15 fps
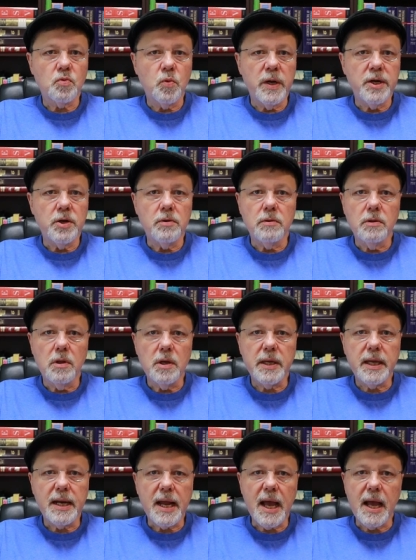when you
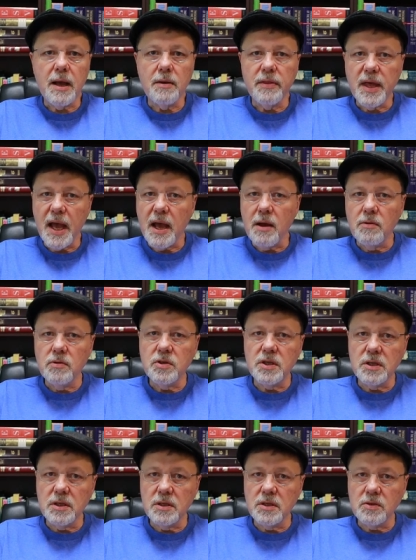look at how the
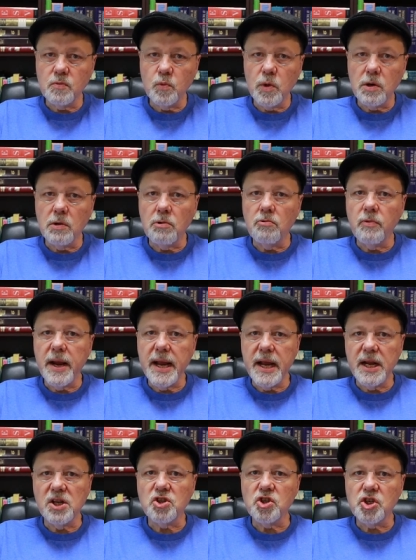houses were
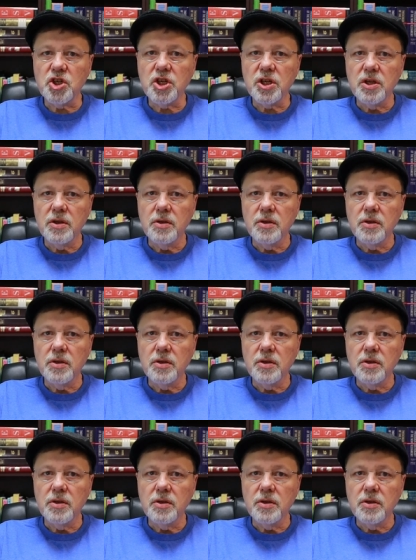arranged